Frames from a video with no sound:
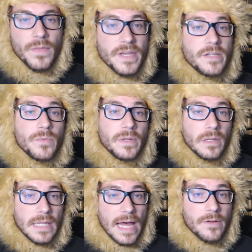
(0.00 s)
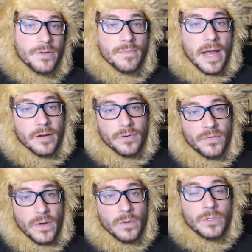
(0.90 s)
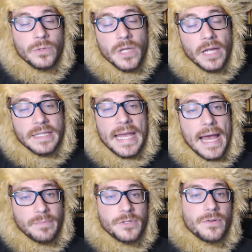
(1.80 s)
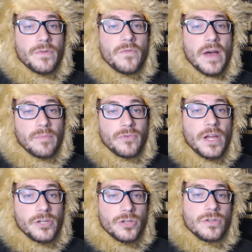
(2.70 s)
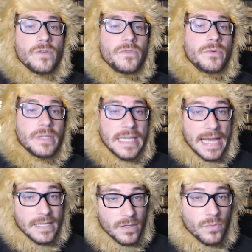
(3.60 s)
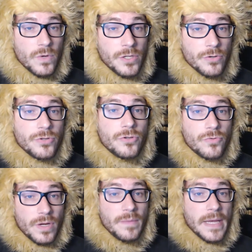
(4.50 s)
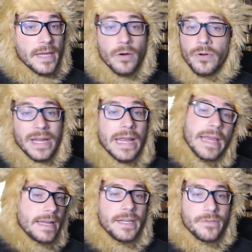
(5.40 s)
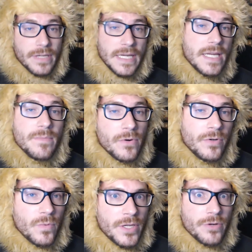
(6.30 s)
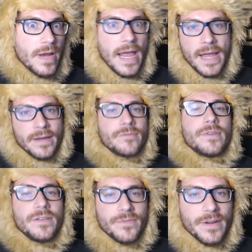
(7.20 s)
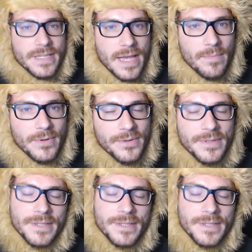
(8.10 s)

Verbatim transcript: This will allow your microphone to not capture the vibrations of your desk when you're streaming or hitting your keyboard when you're angry, for example.